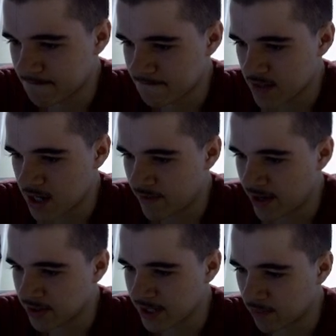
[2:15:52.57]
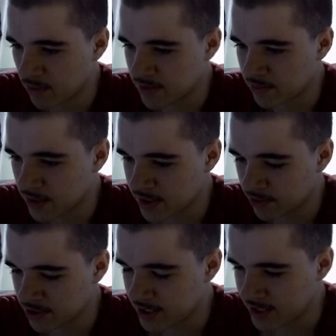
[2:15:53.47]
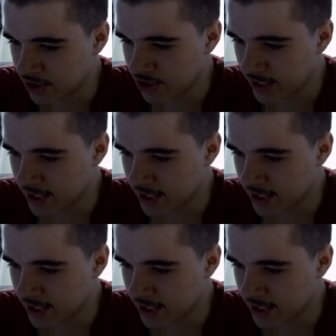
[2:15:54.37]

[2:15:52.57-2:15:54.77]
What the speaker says: Alright, so it's like, what's the distinction? I guess